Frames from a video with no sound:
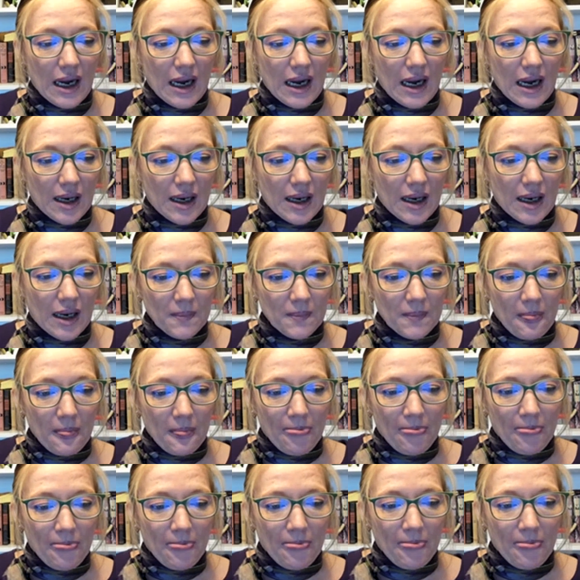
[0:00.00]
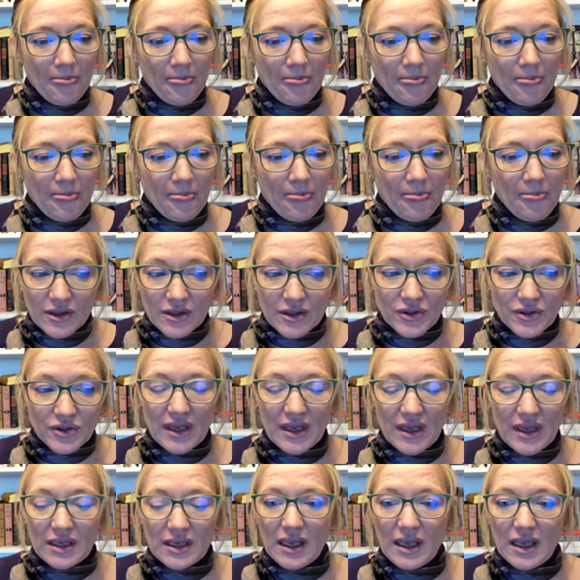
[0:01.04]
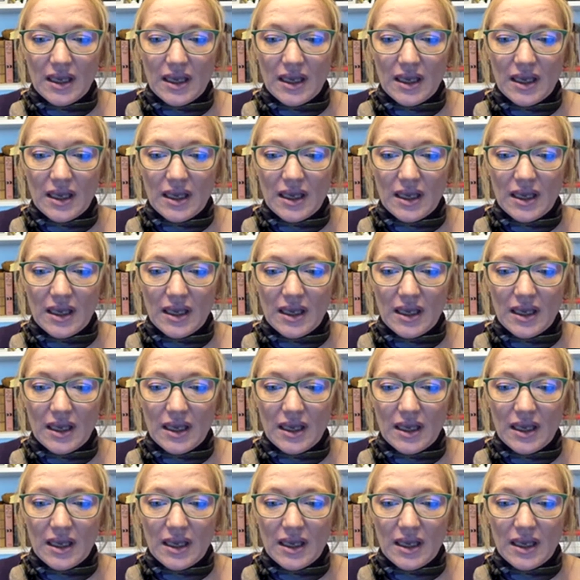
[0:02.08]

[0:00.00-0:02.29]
But the other thing